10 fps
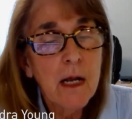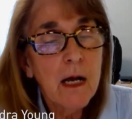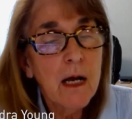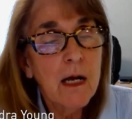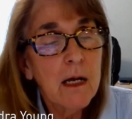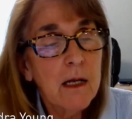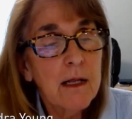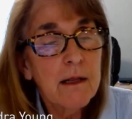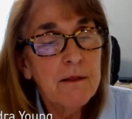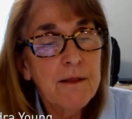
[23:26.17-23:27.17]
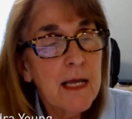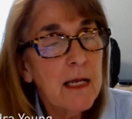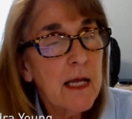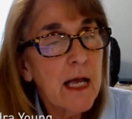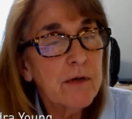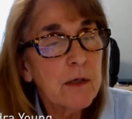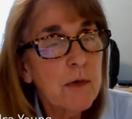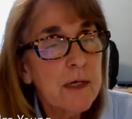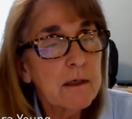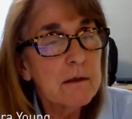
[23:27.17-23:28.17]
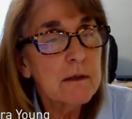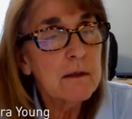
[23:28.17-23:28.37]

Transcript: they have a quick